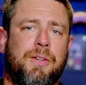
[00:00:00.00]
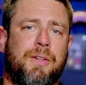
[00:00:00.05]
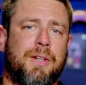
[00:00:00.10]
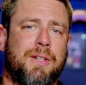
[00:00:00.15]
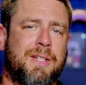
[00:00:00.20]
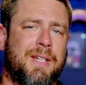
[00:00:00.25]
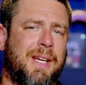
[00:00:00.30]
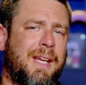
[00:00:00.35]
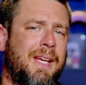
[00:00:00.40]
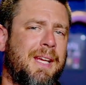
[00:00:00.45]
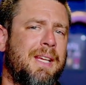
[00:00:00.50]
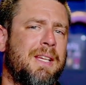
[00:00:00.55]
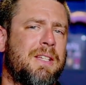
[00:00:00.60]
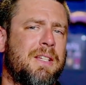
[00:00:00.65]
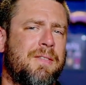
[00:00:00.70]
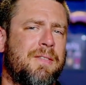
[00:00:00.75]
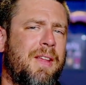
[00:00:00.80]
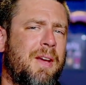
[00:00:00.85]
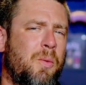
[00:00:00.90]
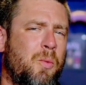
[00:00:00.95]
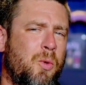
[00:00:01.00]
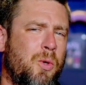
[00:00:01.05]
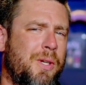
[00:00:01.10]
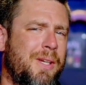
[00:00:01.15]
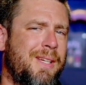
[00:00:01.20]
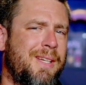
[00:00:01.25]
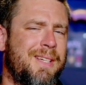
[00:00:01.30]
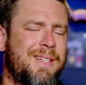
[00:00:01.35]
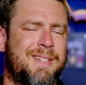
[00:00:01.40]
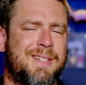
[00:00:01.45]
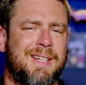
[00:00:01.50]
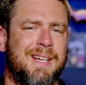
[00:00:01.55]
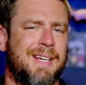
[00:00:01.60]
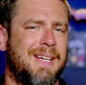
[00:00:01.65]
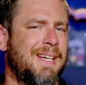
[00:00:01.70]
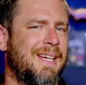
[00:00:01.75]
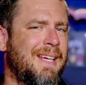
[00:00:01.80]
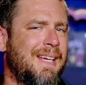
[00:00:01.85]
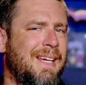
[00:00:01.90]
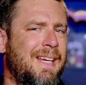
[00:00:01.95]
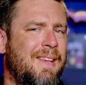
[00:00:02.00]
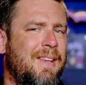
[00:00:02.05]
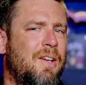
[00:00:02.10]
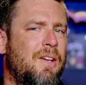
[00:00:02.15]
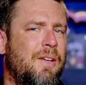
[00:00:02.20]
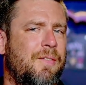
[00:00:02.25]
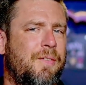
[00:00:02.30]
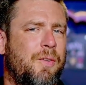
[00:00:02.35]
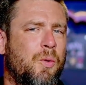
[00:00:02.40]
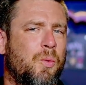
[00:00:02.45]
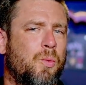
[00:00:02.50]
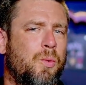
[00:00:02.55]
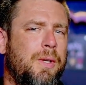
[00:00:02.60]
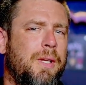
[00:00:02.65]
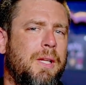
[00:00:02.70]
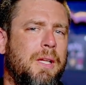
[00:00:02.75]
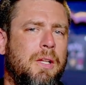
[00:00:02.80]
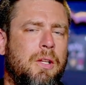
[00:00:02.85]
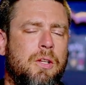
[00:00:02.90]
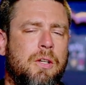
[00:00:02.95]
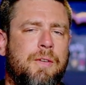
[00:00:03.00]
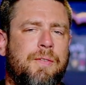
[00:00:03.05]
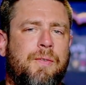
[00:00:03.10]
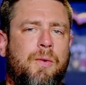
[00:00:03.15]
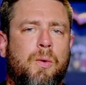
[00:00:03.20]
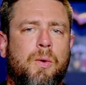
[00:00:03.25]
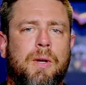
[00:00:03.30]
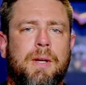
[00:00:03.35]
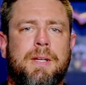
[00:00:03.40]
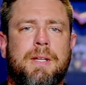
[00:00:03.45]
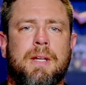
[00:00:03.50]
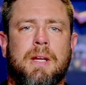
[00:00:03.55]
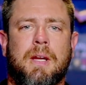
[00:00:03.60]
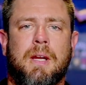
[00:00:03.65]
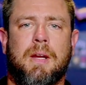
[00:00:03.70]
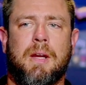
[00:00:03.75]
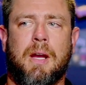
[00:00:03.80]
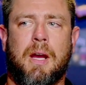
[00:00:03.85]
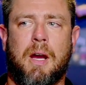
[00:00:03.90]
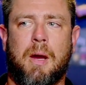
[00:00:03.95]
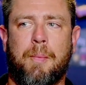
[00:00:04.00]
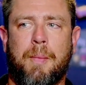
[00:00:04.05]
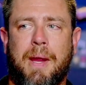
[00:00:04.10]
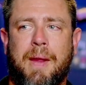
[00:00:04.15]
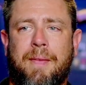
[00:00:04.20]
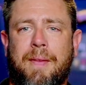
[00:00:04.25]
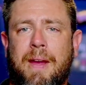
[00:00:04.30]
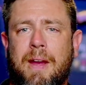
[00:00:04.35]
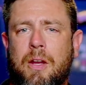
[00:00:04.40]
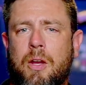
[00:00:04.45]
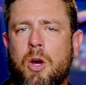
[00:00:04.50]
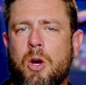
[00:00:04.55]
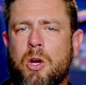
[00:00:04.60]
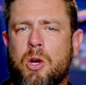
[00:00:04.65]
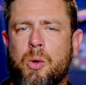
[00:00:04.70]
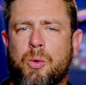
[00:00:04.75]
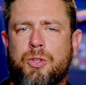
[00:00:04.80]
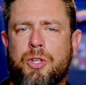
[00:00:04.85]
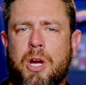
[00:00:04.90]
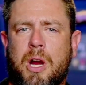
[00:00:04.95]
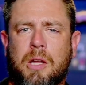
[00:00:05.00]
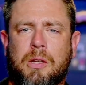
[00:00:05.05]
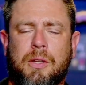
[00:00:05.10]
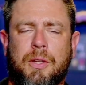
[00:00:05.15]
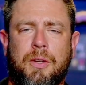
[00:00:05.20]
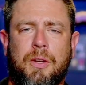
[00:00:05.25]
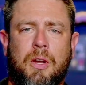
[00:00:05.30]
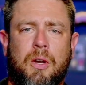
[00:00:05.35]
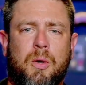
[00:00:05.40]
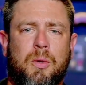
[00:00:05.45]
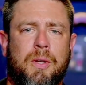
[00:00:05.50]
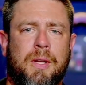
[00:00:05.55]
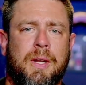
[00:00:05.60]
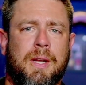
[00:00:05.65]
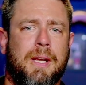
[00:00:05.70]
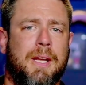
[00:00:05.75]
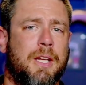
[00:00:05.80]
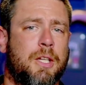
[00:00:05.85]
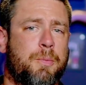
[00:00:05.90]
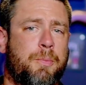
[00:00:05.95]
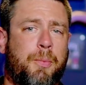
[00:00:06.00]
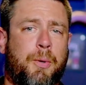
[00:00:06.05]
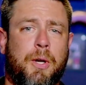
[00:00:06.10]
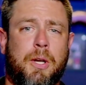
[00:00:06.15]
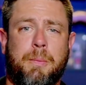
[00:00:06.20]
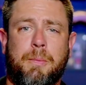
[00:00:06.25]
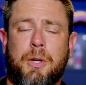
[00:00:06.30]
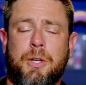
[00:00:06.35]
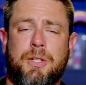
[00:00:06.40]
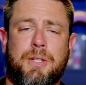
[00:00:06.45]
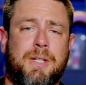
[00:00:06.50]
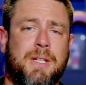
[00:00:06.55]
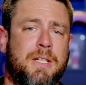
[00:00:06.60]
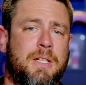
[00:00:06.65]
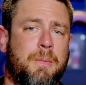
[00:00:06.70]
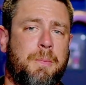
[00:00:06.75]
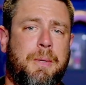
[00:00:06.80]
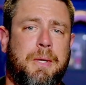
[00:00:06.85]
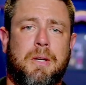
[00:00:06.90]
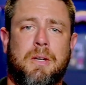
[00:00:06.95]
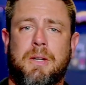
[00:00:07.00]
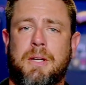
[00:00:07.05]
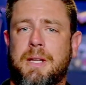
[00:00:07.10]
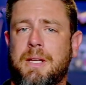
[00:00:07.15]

There's a hint of that woodiness in there if you really look for it, and that cocoa chocolate note has pretty much disappeared.